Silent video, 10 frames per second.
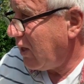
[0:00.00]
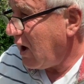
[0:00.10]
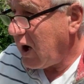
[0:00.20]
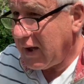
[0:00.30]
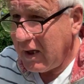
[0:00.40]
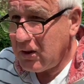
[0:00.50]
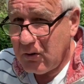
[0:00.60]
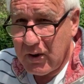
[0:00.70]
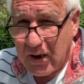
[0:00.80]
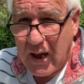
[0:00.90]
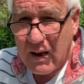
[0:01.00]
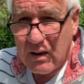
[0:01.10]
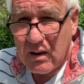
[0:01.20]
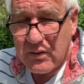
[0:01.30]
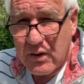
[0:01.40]
I keep doing that
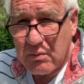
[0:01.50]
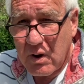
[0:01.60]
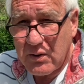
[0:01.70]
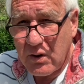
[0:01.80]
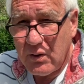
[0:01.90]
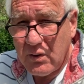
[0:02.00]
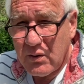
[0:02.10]
because that's what I do.